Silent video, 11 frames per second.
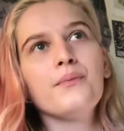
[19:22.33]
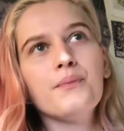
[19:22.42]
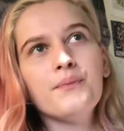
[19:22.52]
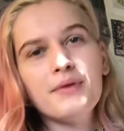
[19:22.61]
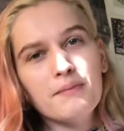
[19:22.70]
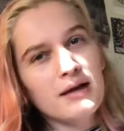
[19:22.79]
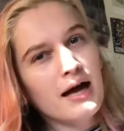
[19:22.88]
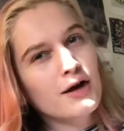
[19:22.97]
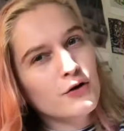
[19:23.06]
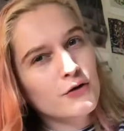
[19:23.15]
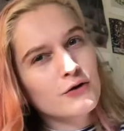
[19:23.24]
the plant
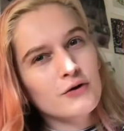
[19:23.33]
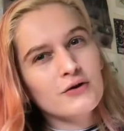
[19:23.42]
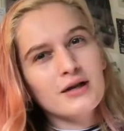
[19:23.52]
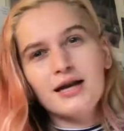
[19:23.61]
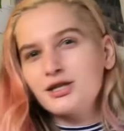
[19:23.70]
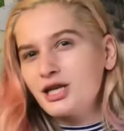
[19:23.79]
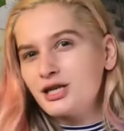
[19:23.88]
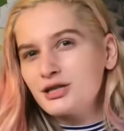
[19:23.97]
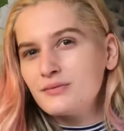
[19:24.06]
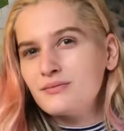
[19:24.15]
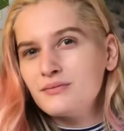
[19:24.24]
could look like shit,
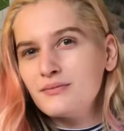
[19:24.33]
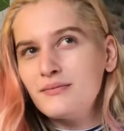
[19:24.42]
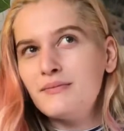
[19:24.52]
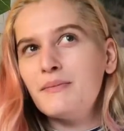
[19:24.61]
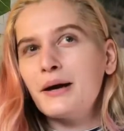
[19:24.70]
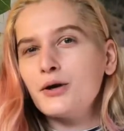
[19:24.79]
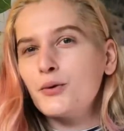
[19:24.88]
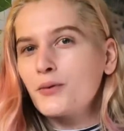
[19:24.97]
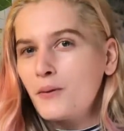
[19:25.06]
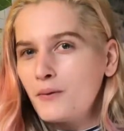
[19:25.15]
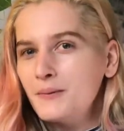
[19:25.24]
but you're
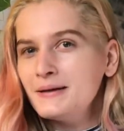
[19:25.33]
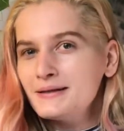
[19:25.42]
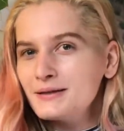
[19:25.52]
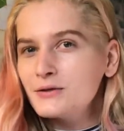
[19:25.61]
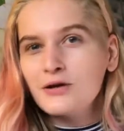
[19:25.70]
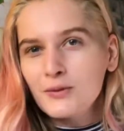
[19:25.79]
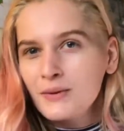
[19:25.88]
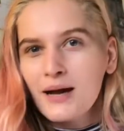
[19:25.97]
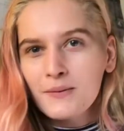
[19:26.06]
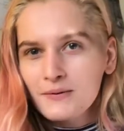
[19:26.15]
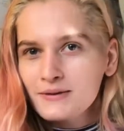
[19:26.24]
probably still going to be
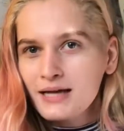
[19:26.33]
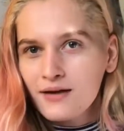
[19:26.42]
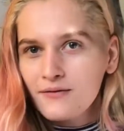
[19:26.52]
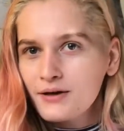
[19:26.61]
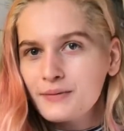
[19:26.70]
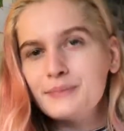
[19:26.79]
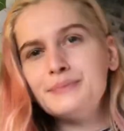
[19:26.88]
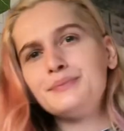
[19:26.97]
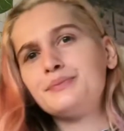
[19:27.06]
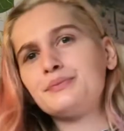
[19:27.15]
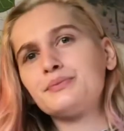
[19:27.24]
able to save it.
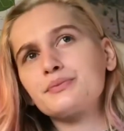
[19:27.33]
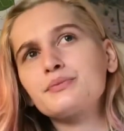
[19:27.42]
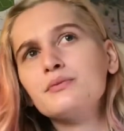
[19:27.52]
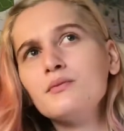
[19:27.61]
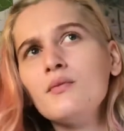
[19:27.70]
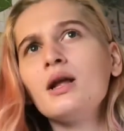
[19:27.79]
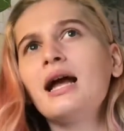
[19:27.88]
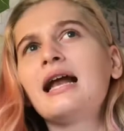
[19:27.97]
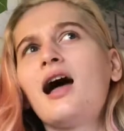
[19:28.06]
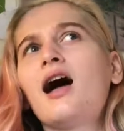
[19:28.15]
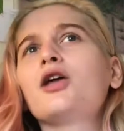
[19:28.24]
And
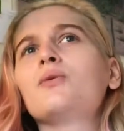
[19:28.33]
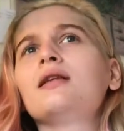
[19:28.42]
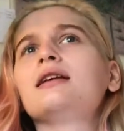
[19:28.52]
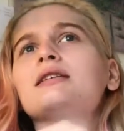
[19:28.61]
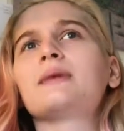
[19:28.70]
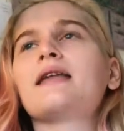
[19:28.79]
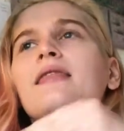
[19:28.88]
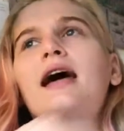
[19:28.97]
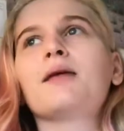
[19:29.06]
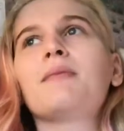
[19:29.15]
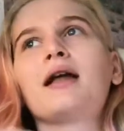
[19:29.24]
are you willing to pay that
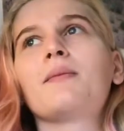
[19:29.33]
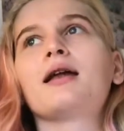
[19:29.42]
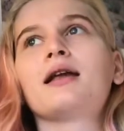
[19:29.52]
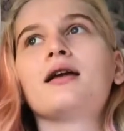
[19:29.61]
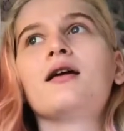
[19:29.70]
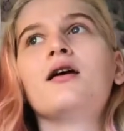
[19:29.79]
amount of money